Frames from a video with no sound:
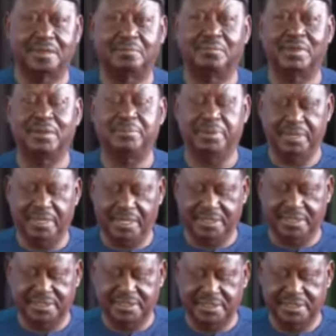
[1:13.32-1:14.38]
My
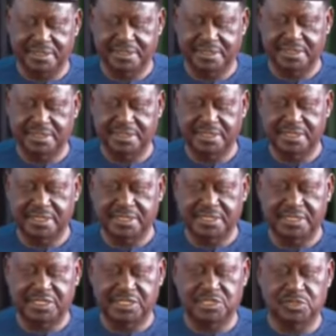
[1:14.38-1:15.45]
plan
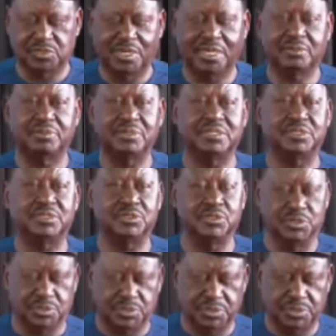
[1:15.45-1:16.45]
is to work with you,